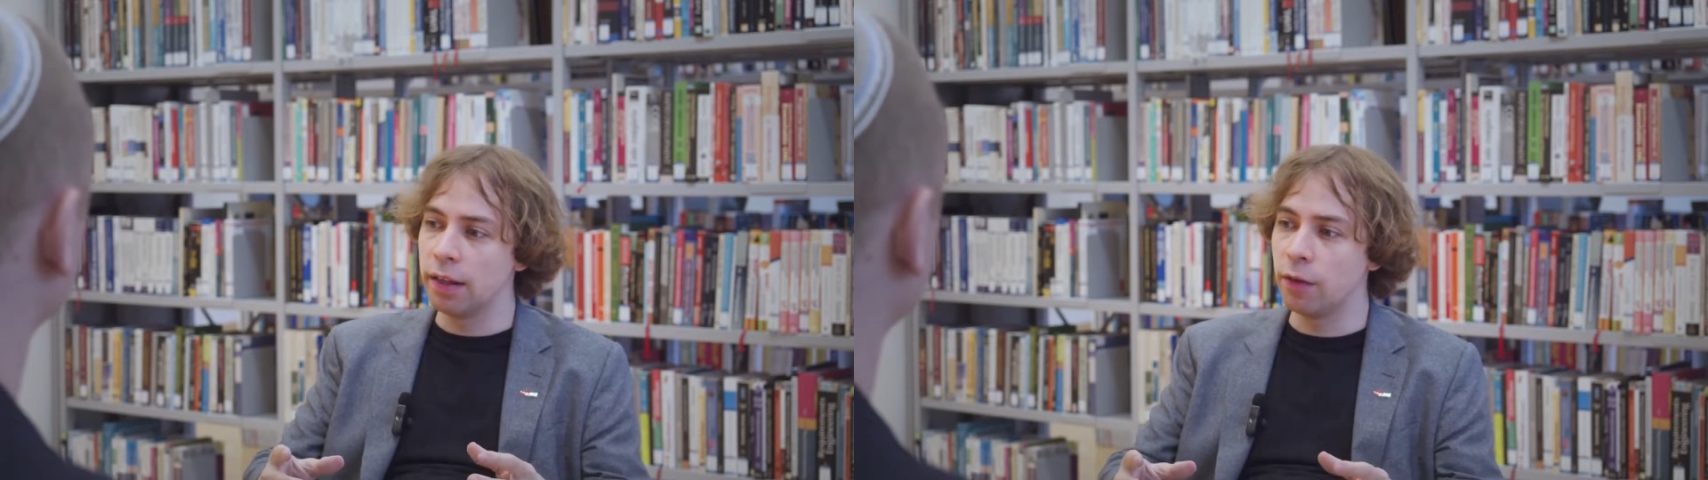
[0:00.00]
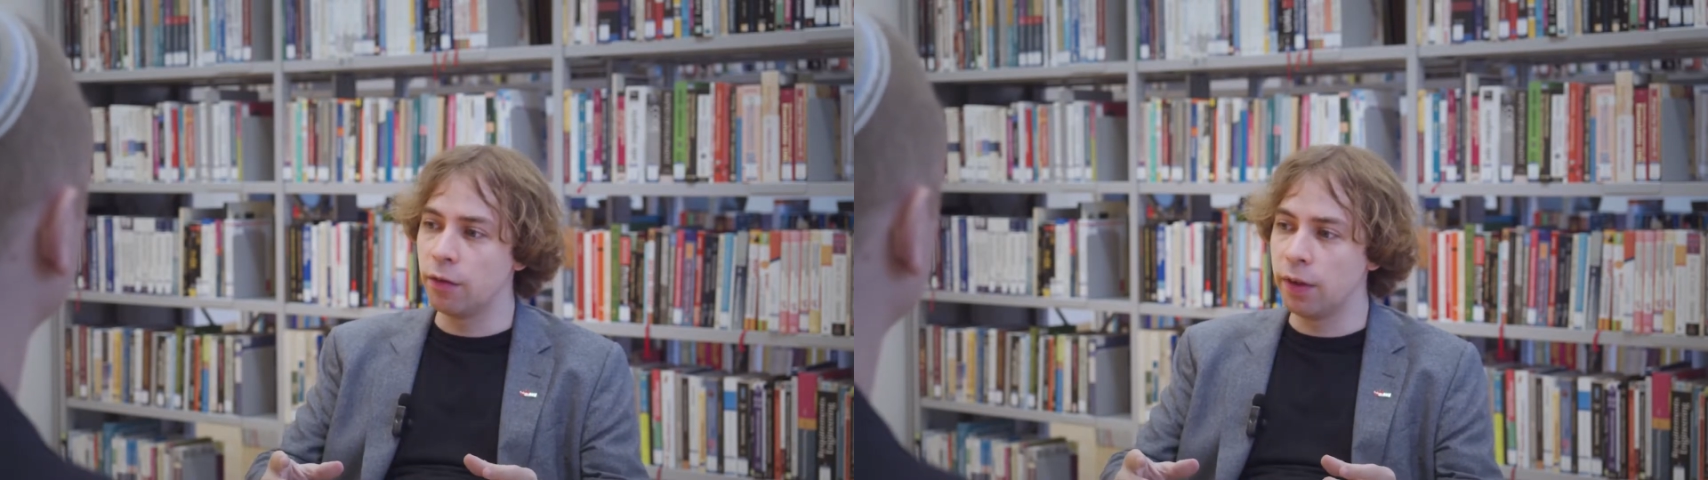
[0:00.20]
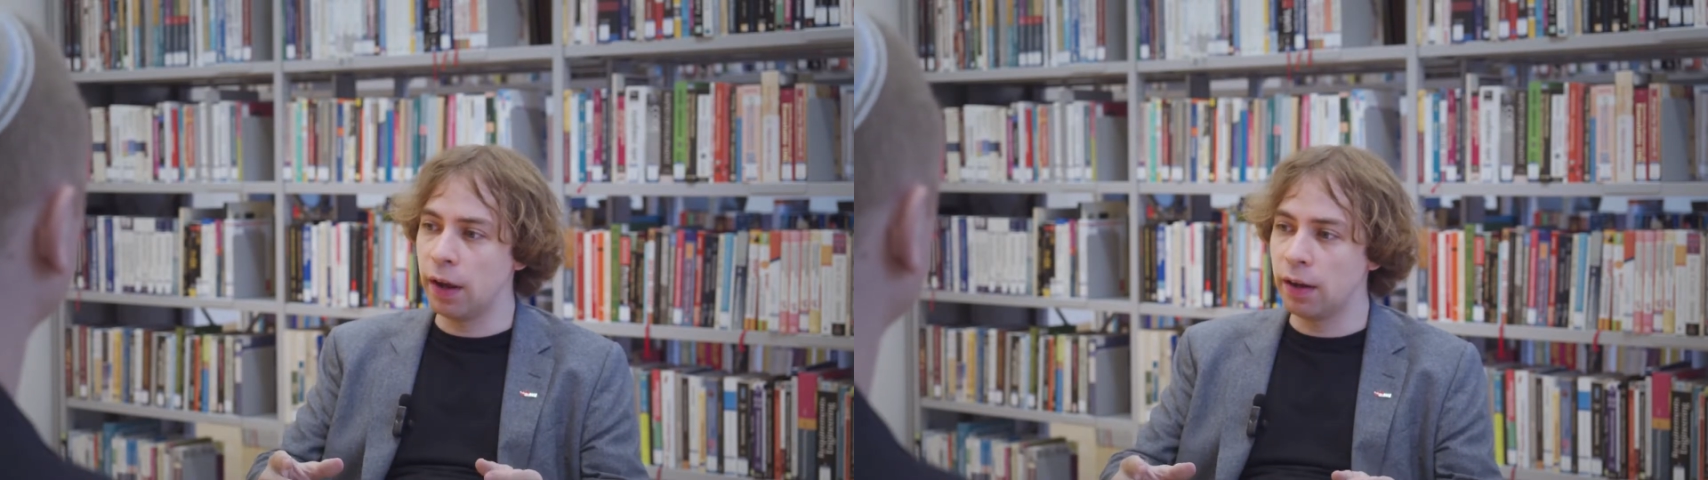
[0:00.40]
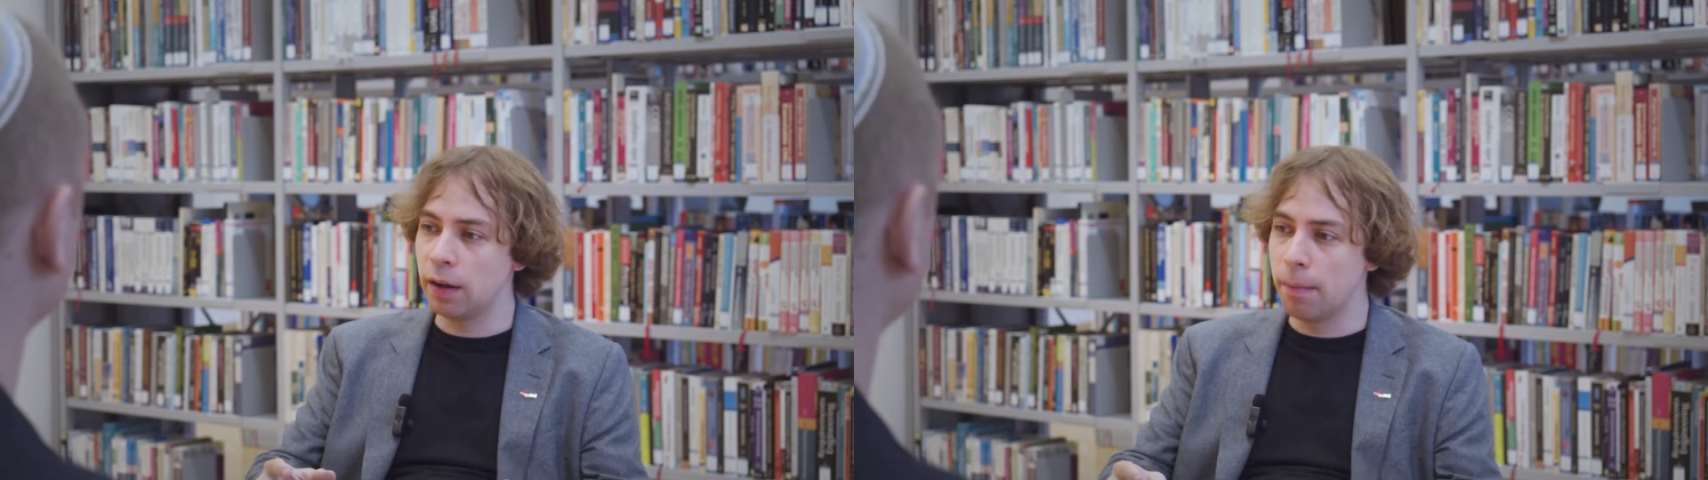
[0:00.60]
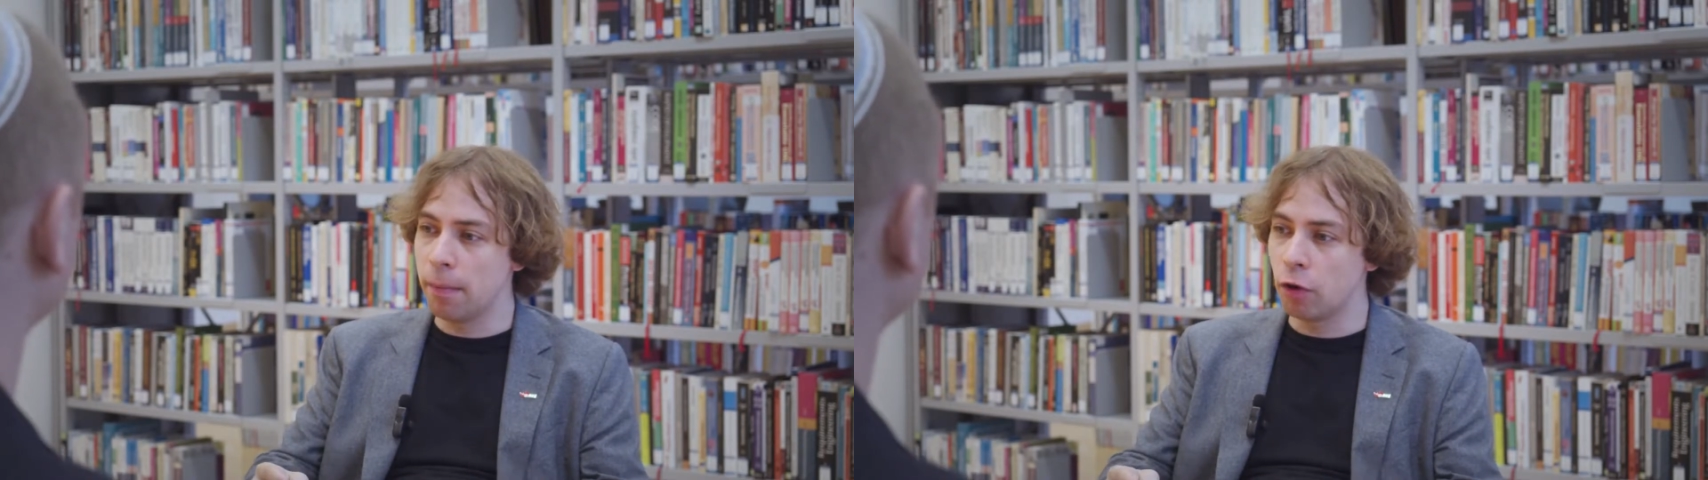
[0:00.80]
the
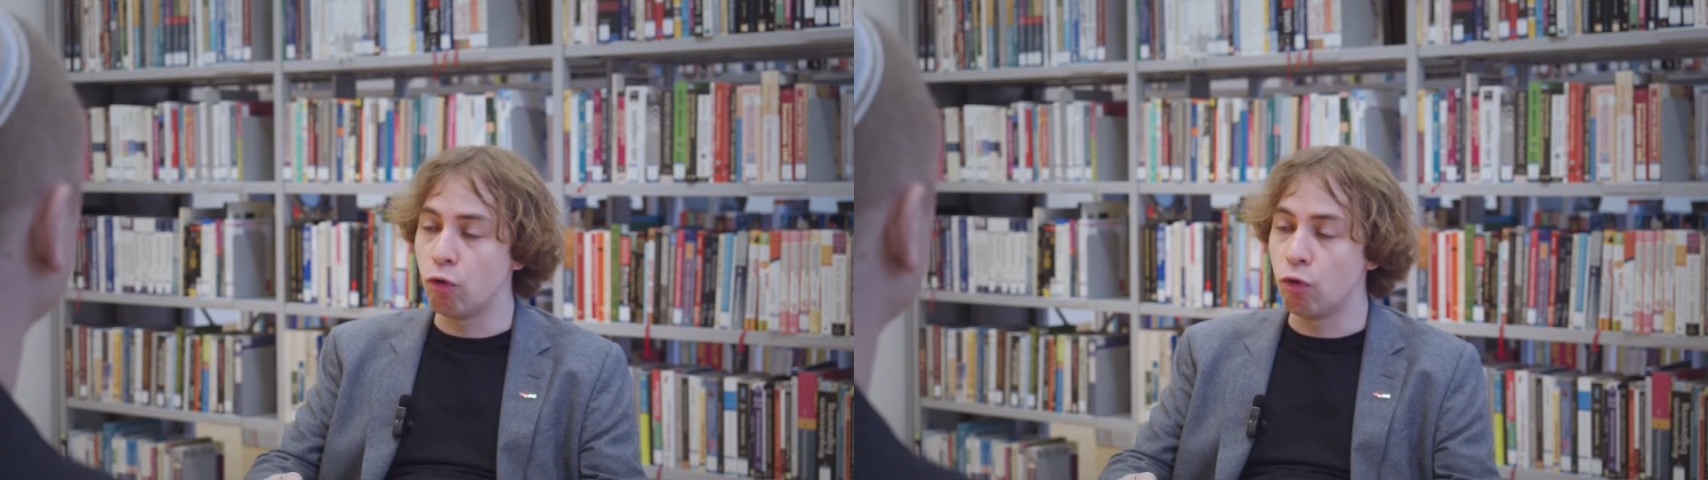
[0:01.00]
victim